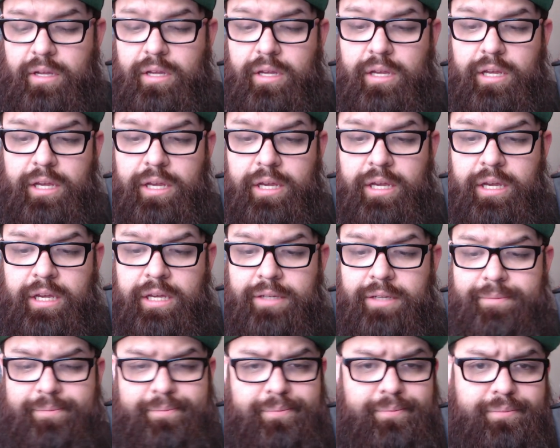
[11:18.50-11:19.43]

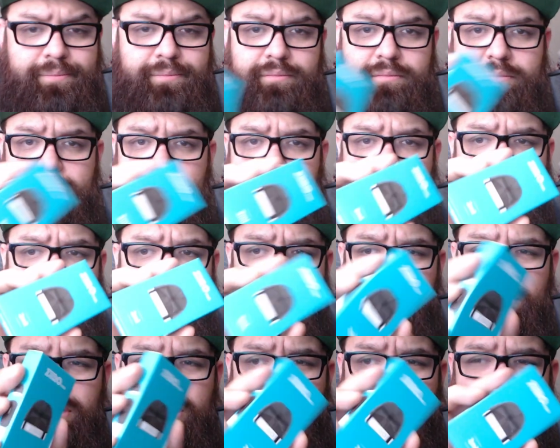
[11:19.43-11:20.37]
And
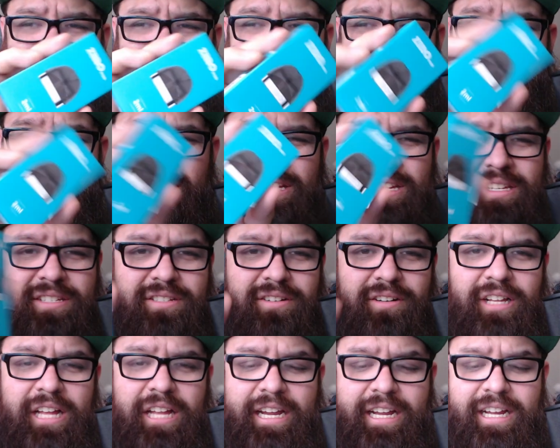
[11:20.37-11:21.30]
even then, these
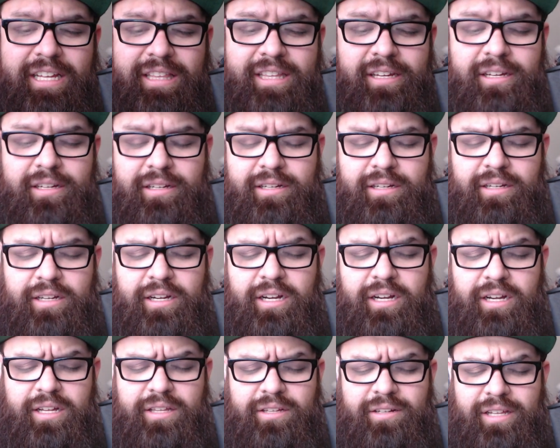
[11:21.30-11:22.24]
are like, I think
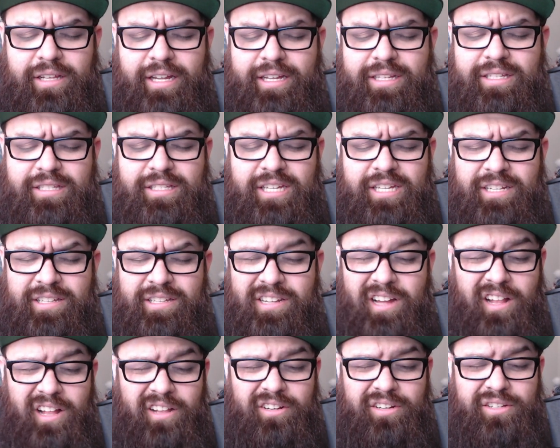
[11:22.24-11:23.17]
they're like
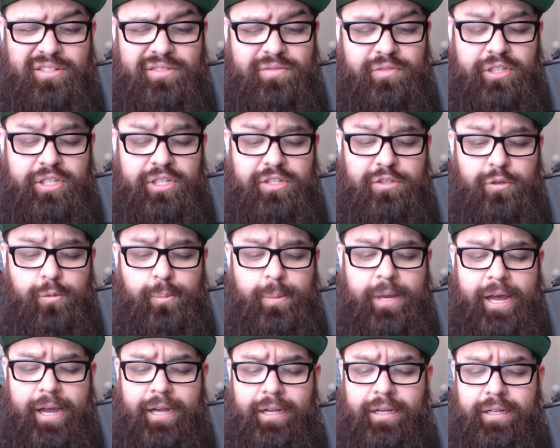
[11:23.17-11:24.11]
$10 for the
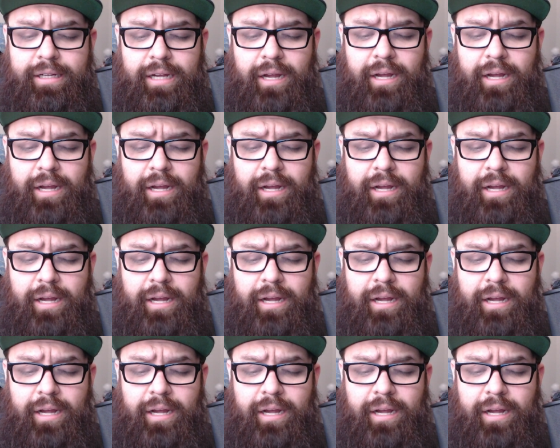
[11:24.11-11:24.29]
2-pack.